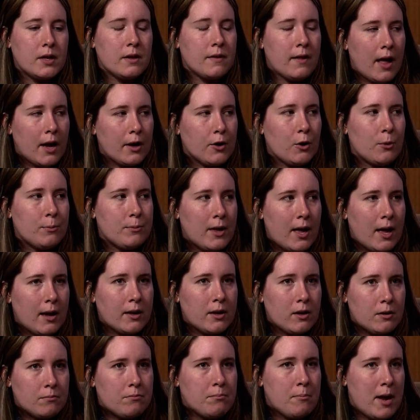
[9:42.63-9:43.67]
in that group that
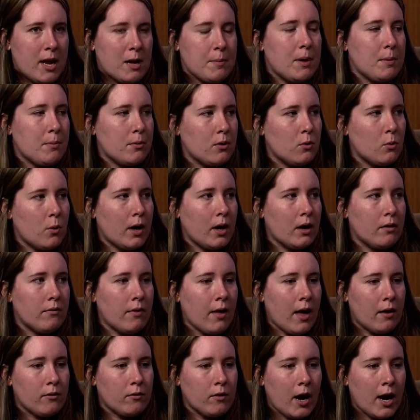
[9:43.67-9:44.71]
could make people aware of
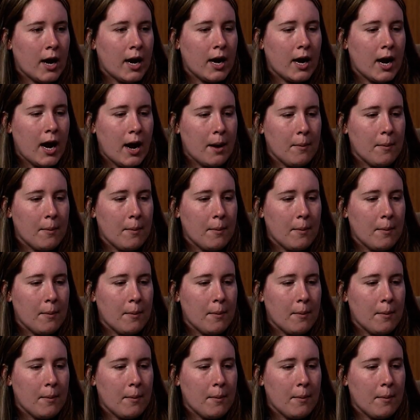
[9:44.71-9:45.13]
that, right?